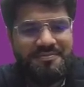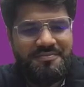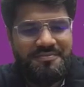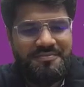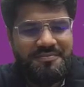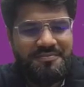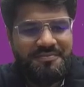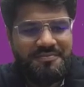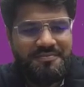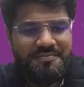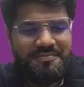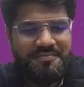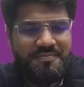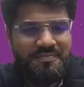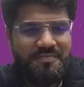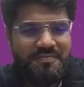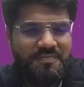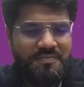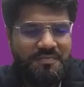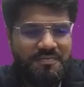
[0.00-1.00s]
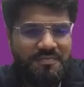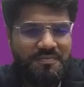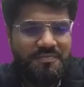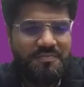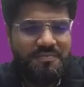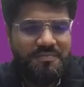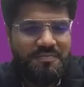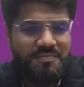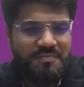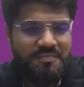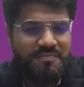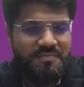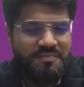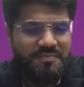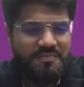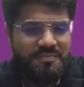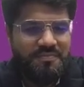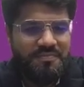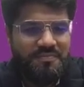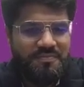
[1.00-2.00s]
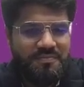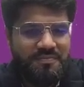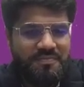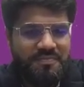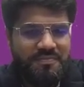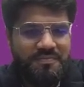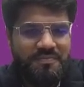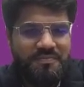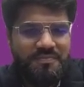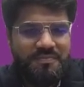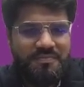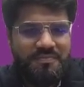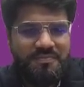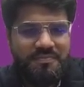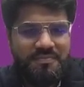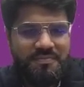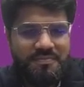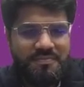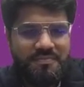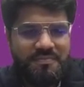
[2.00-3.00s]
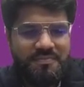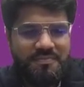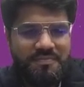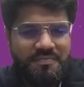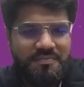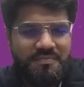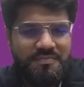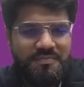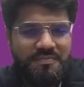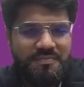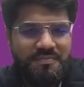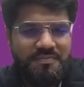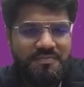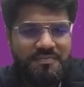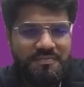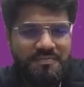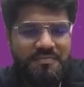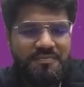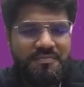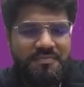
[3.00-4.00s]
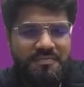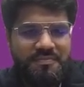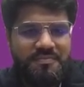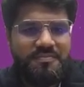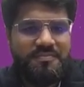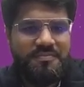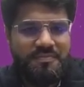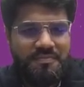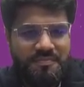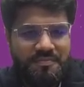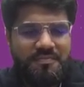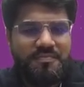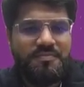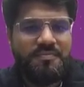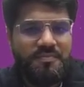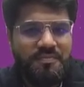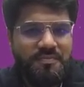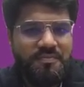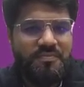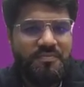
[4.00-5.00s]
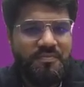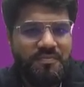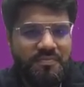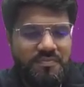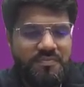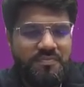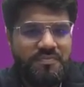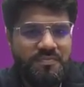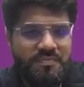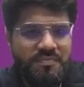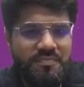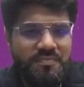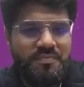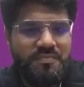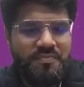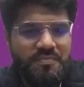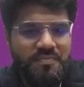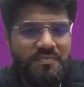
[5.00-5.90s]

(not speaking)